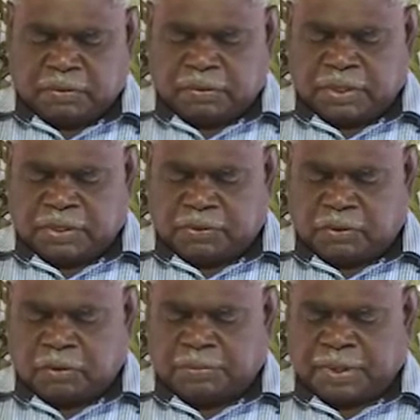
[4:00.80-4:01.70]
with
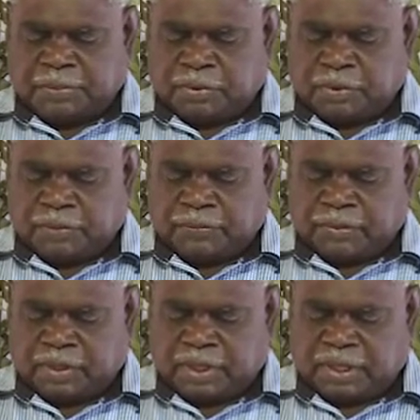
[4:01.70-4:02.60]
Yolngu people.
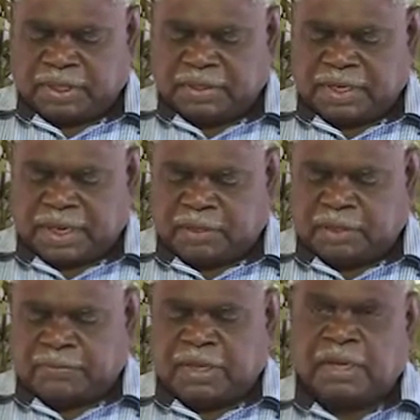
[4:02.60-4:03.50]
It is out
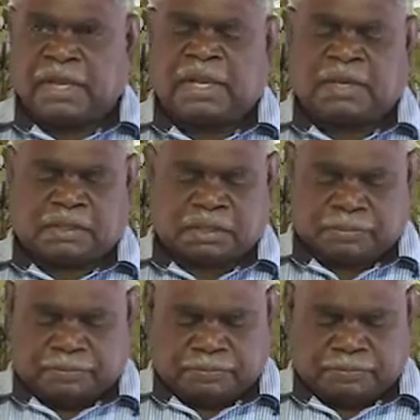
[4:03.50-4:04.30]
of our hands.